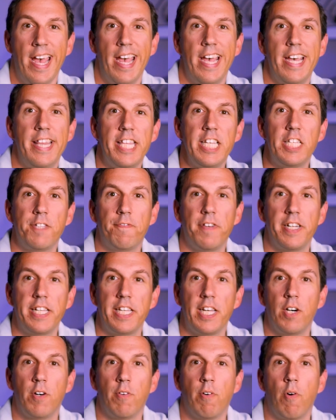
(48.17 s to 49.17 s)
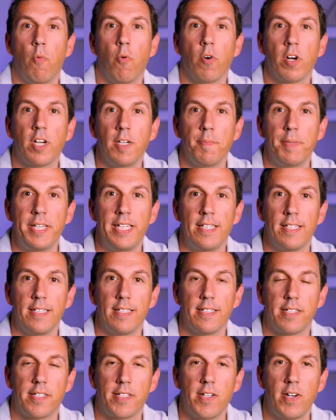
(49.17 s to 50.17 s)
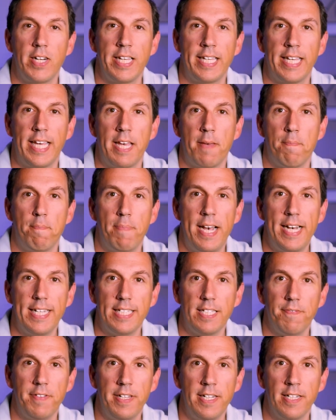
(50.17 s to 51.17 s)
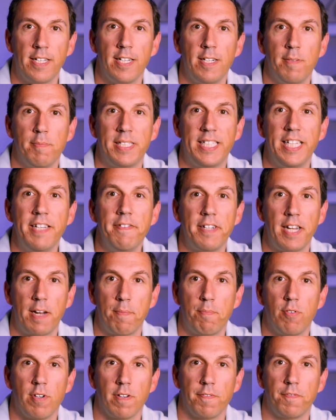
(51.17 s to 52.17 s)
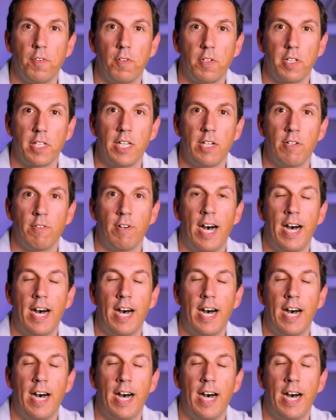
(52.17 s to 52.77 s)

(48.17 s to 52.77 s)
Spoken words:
in this video we're going to be starting a passive income dividend portfolio